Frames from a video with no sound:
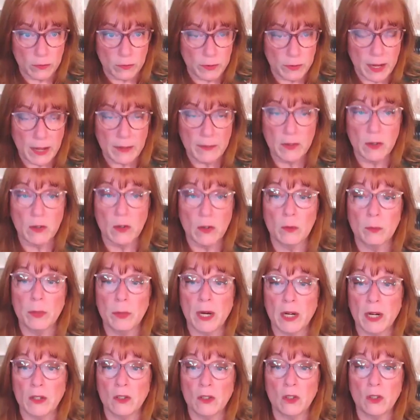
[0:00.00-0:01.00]
and 5-year-old
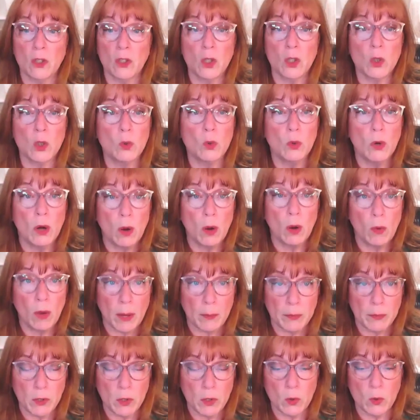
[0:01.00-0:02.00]
parts, to grow
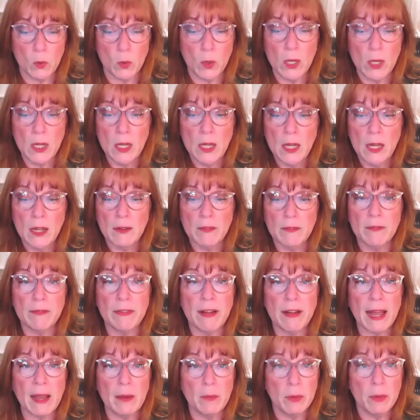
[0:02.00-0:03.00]
up, to
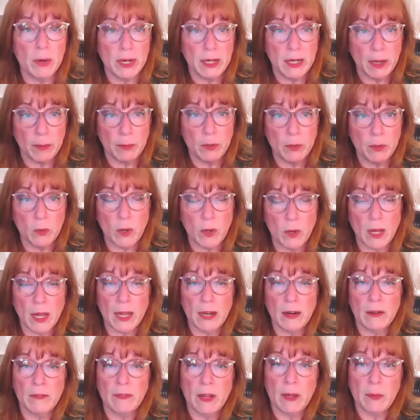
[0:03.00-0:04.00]
vibrate up to a
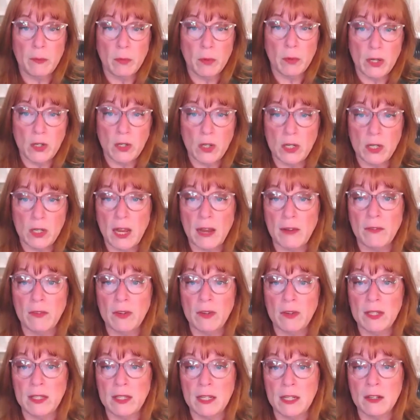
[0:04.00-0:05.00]
higher vibration.
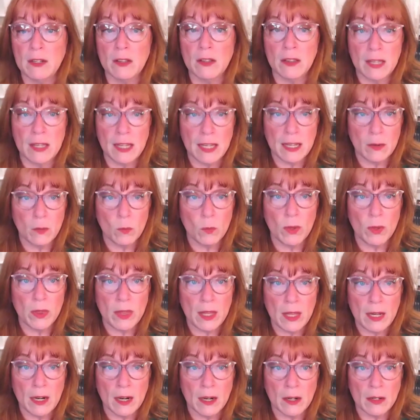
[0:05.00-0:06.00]
Every single thing
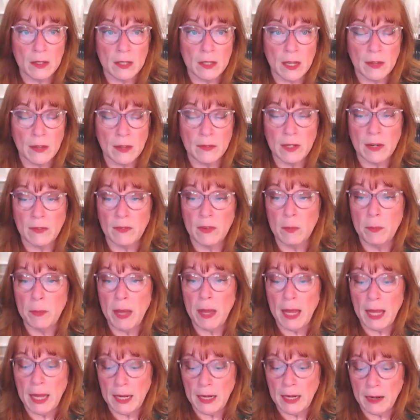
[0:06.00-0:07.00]
within ourselves, every
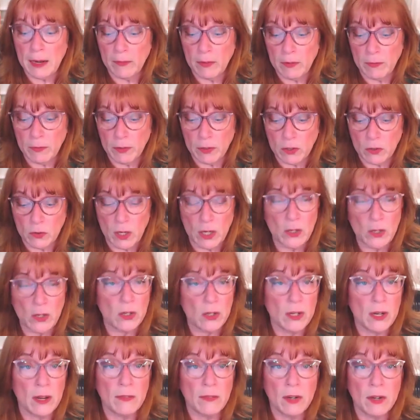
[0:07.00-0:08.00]
pain, every
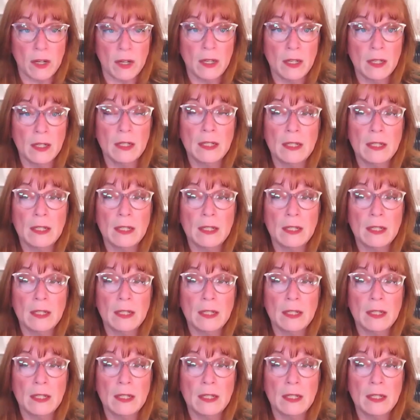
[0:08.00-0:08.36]
frustration, every